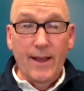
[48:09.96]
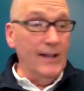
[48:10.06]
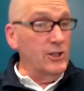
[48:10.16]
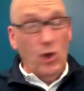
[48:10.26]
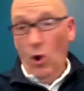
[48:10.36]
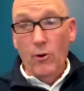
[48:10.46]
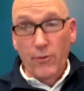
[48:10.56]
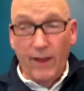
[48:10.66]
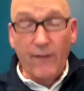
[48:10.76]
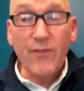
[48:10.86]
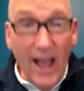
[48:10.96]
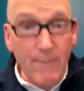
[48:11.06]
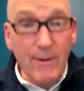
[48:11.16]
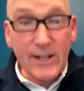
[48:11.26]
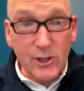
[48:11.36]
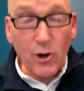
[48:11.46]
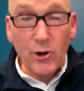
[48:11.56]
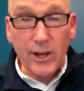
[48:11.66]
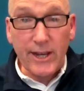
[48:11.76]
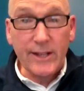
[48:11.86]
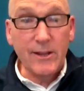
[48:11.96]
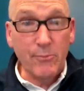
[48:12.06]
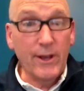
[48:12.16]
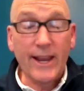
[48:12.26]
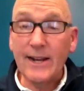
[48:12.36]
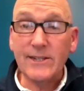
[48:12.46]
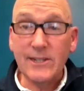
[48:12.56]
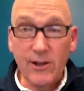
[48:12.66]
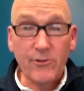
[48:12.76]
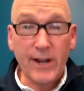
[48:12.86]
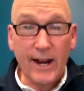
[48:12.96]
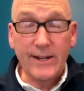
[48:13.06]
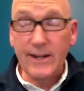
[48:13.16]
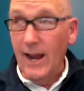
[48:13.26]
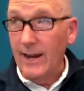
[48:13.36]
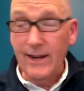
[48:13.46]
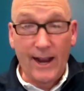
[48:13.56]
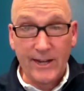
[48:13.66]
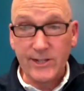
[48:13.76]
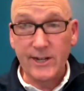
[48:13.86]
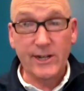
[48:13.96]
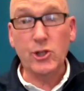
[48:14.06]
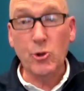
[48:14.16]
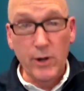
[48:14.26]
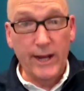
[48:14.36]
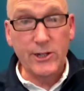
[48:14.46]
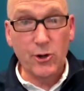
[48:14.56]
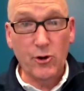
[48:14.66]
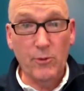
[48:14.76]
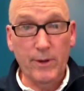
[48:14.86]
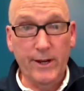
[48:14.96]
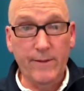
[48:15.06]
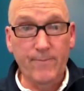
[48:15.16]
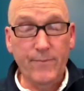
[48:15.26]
And so they fly me to Turkey to play against these other 99 guys in a 2-day tournament.